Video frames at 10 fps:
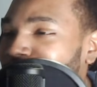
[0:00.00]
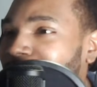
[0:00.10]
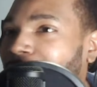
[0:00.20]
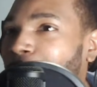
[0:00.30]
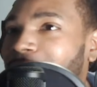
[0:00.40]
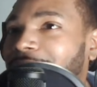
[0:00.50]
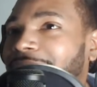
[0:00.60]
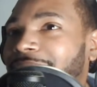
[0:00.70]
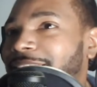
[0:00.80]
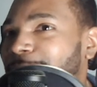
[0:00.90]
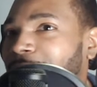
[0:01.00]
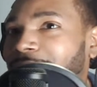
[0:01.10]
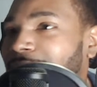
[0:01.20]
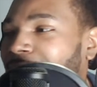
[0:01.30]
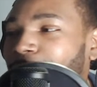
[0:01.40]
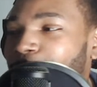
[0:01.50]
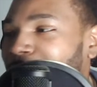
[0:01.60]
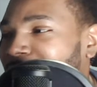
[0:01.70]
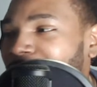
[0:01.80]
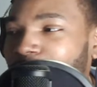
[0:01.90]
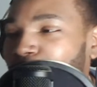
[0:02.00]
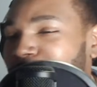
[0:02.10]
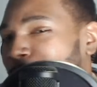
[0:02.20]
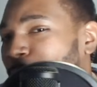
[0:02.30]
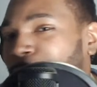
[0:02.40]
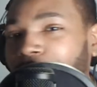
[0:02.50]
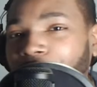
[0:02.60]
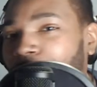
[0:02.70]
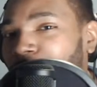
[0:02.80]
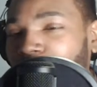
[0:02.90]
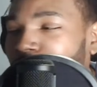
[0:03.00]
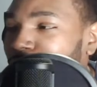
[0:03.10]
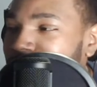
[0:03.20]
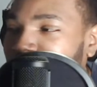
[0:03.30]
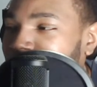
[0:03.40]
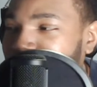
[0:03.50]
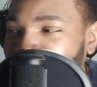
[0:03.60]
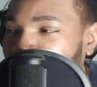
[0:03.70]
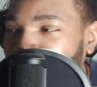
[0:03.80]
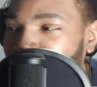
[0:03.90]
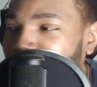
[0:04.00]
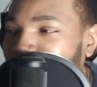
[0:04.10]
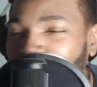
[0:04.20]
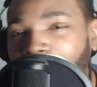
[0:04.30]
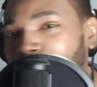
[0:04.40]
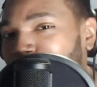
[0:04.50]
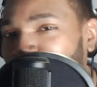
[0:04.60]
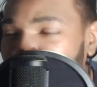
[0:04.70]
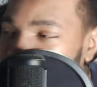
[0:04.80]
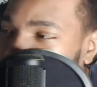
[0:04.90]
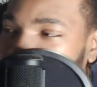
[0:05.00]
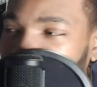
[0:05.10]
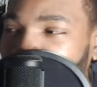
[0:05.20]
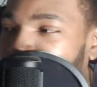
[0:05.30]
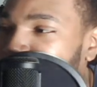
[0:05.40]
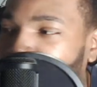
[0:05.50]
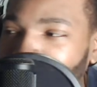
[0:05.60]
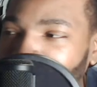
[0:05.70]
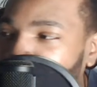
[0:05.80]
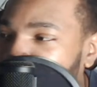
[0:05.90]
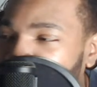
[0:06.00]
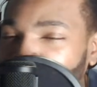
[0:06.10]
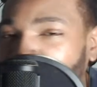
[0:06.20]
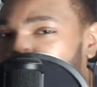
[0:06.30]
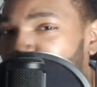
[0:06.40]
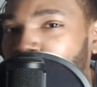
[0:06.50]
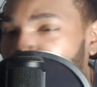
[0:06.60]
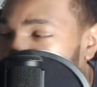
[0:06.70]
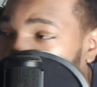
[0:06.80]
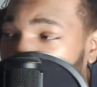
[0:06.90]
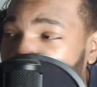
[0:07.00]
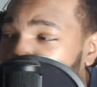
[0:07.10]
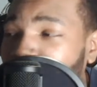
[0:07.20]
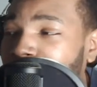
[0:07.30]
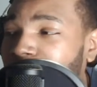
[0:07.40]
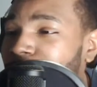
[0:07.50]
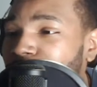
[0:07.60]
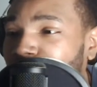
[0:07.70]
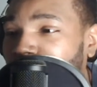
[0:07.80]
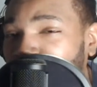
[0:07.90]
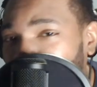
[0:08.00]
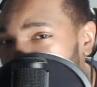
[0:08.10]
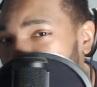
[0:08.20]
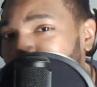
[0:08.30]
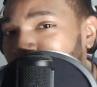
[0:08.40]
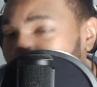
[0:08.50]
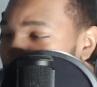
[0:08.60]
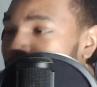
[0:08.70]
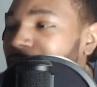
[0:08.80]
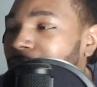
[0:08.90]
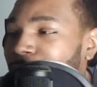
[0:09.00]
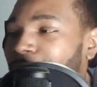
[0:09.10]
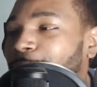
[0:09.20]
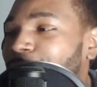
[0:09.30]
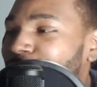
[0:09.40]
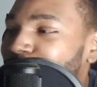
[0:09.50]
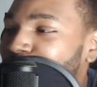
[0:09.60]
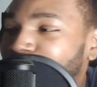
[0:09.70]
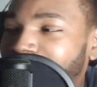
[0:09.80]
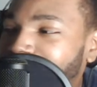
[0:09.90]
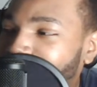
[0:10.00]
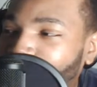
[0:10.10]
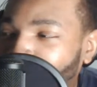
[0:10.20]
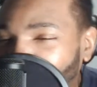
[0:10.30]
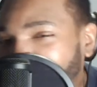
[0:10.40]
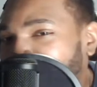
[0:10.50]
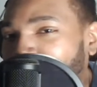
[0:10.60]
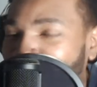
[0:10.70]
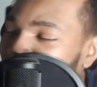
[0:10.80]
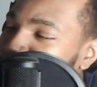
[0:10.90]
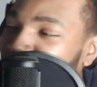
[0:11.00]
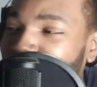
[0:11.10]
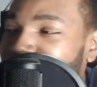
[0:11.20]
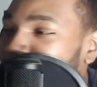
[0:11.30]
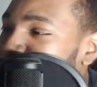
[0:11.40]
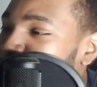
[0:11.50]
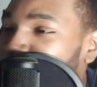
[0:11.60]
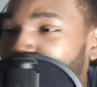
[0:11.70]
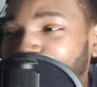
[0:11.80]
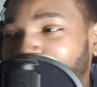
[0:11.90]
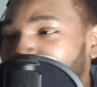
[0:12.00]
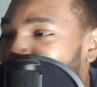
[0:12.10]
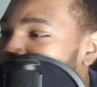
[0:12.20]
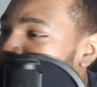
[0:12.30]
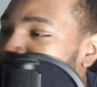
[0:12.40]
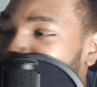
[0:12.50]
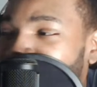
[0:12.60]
I'm a ladies man, and I don't mean that in no type of player regards. Like I just have a lot of female friends. A lot of my family who I grew up with are females, so I learn from females, and you know, of course, I have my uncles and stuff too. But I'm trying to tell y'all